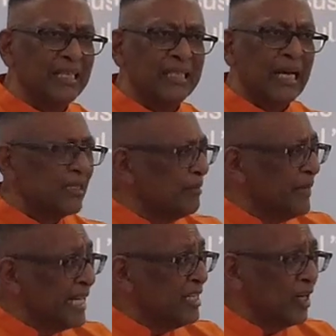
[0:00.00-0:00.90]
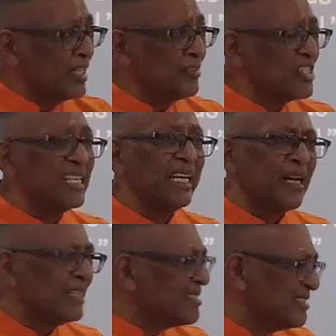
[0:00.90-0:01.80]
that many others
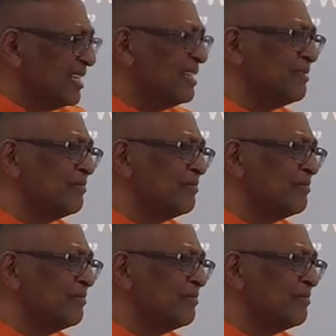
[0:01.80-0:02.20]
cannot see.